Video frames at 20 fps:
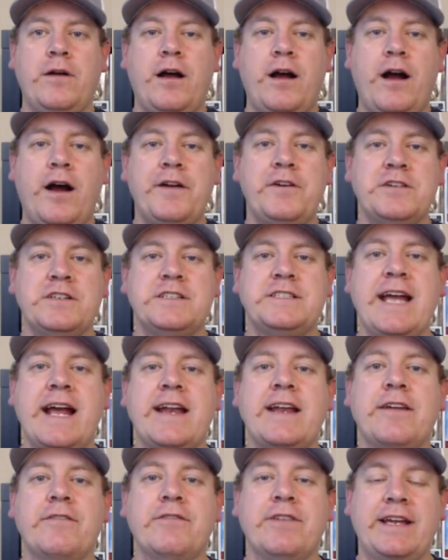
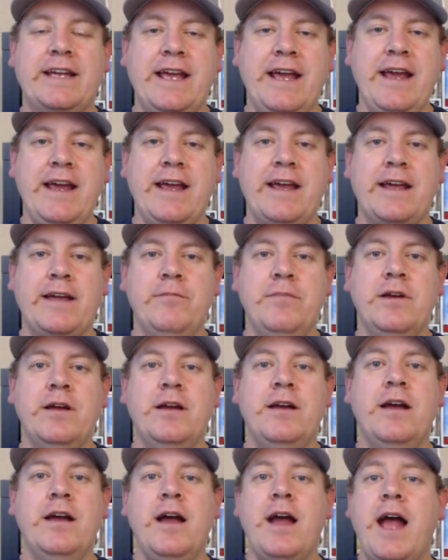understanding of the game,
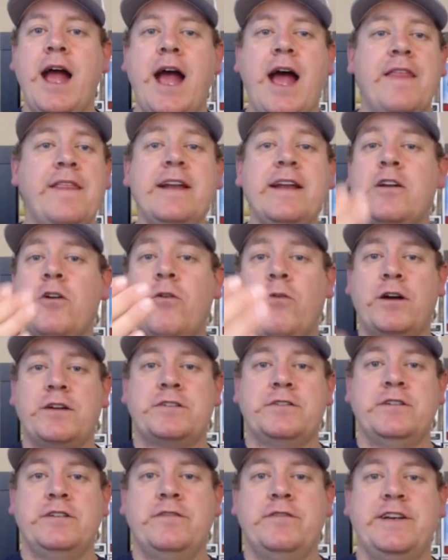and then go on
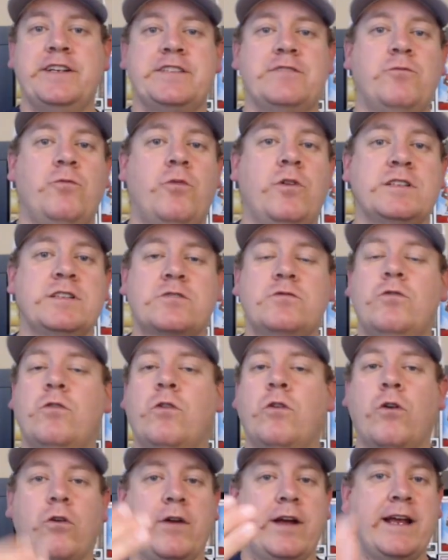to a Division I school
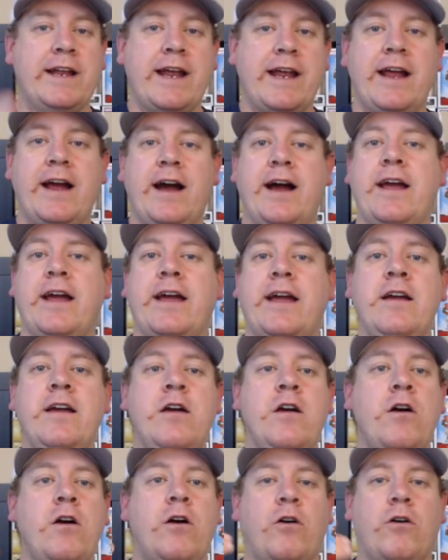or NAIA
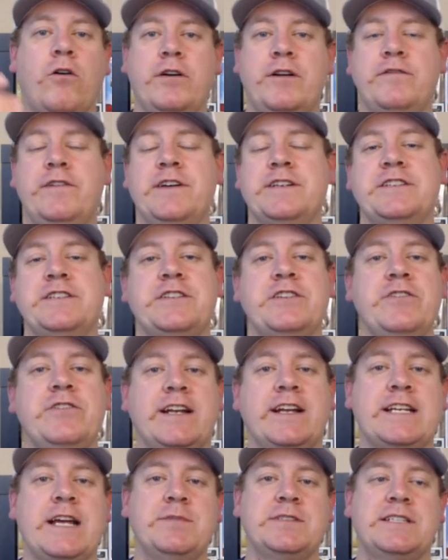or Division II, that
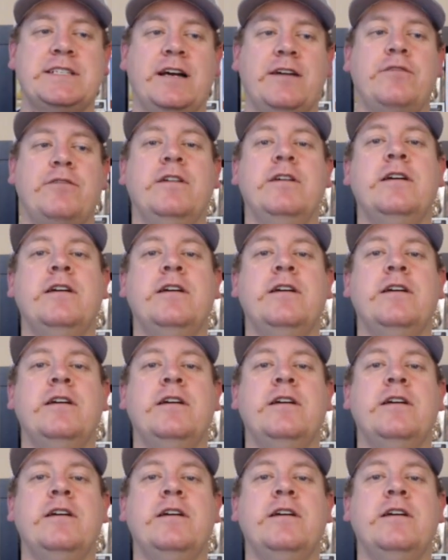type of stuff.